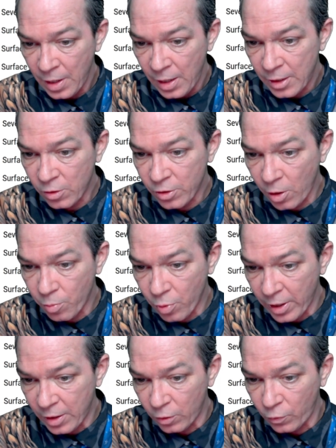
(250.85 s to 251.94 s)
It's going to start
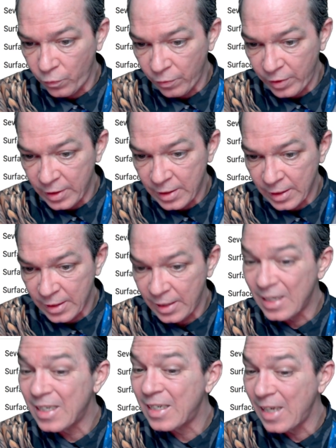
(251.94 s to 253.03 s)
bringing those 50s, 60s,
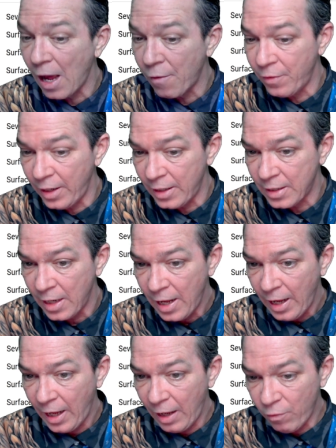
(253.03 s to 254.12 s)
70s,
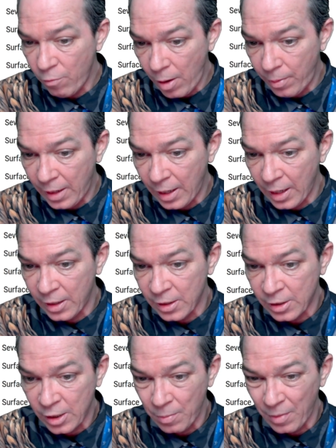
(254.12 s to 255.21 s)
even maybe get into
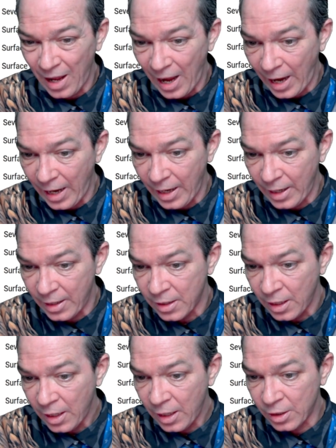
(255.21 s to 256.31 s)
some 80s
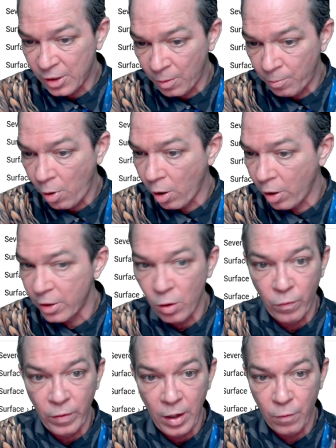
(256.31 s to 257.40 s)
in some parts
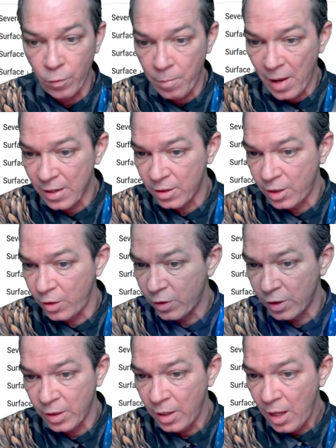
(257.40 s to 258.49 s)
over here for
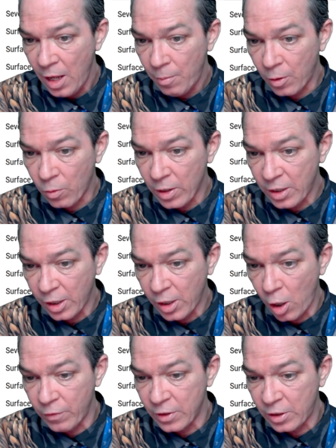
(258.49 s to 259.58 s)
Massachusetts. But the rest of the
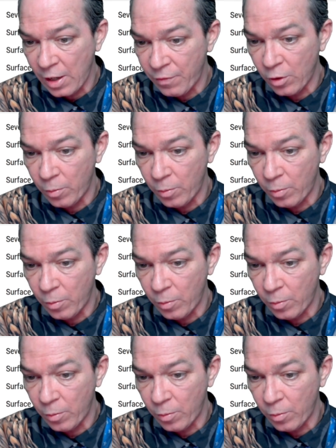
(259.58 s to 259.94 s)
cove is definitely